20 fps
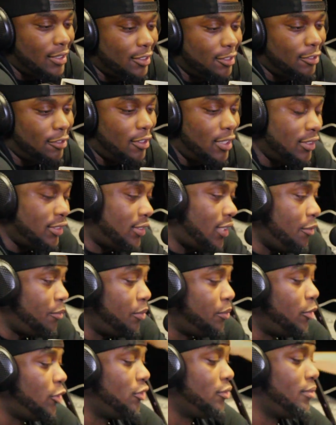You know, I stay
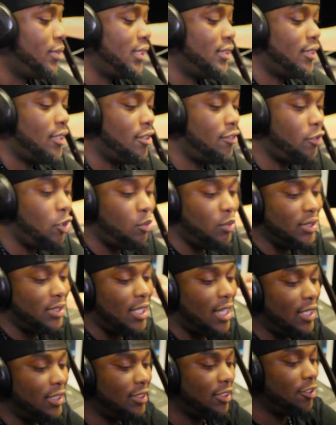promoting myself. Always
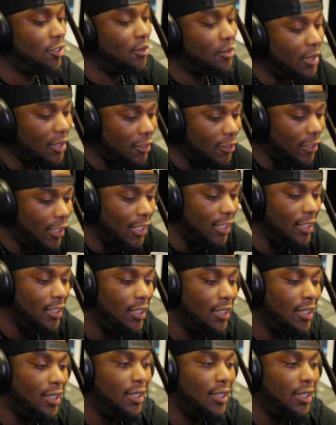gotta stay on my grind.